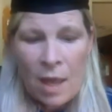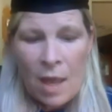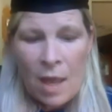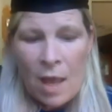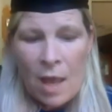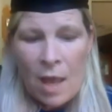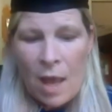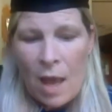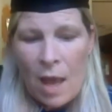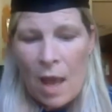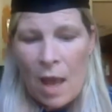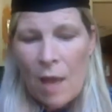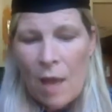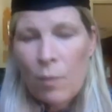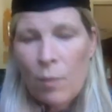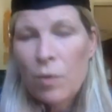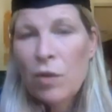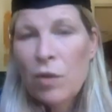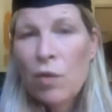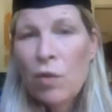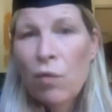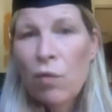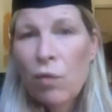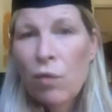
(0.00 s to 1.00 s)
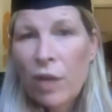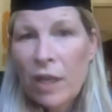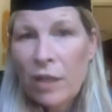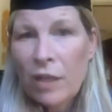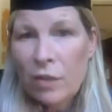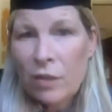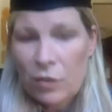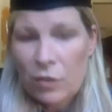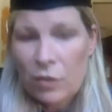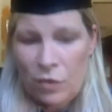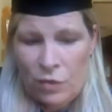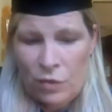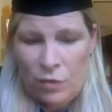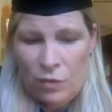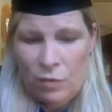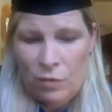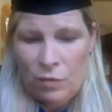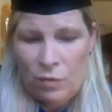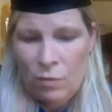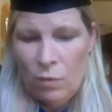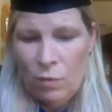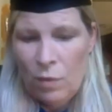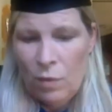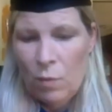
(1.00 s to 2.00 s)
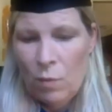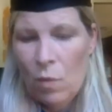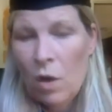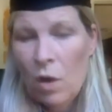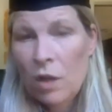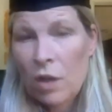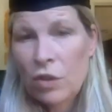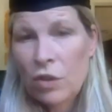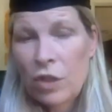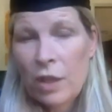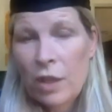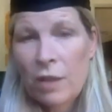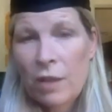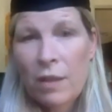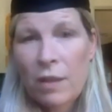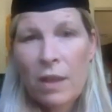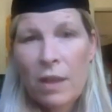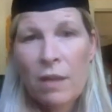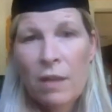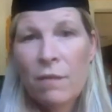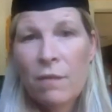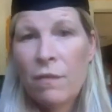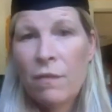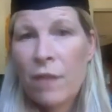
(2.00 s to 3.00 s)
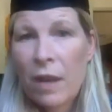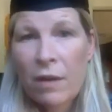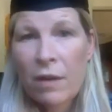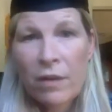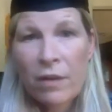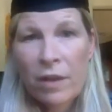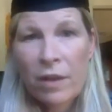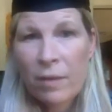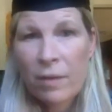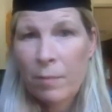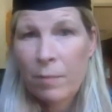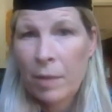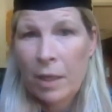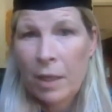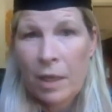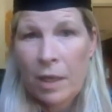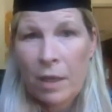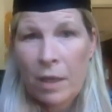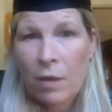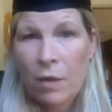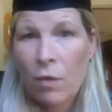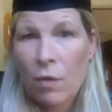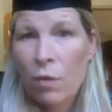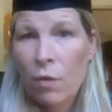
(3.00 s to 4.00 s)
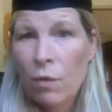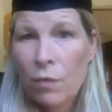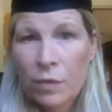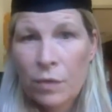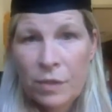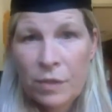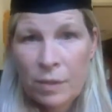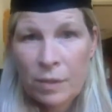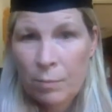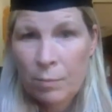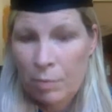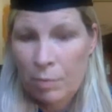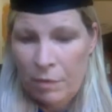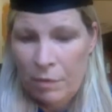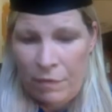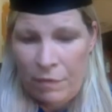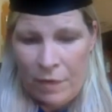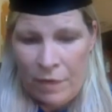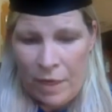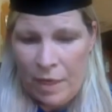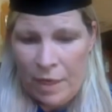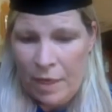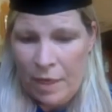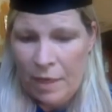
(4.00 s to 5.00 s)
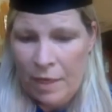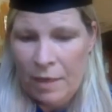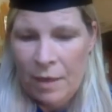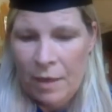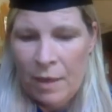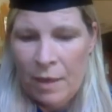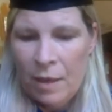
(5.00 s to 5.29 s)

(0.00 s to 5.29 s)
I would cringe when watching the invariably oversimplified